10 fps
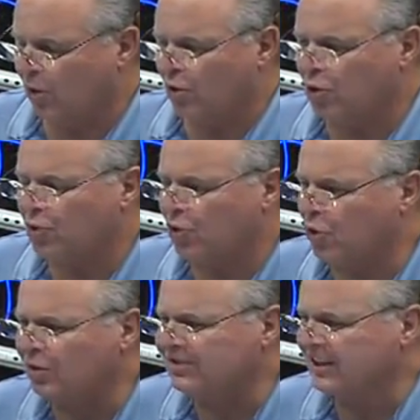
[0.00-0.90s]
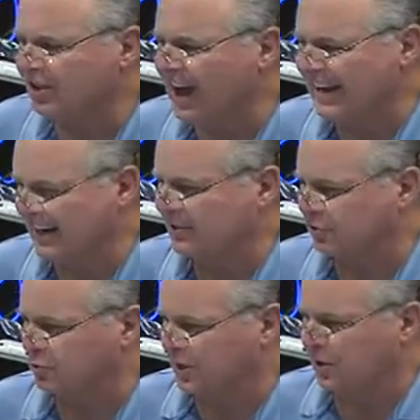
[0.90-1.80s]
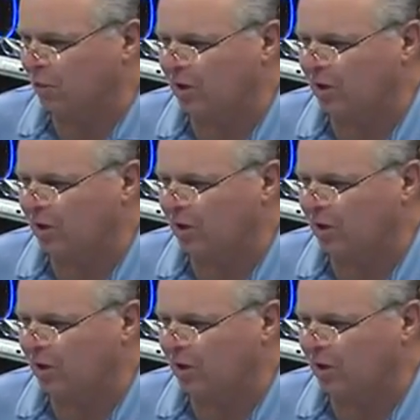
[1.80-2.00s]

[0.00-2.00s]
Who, who is he lying to here?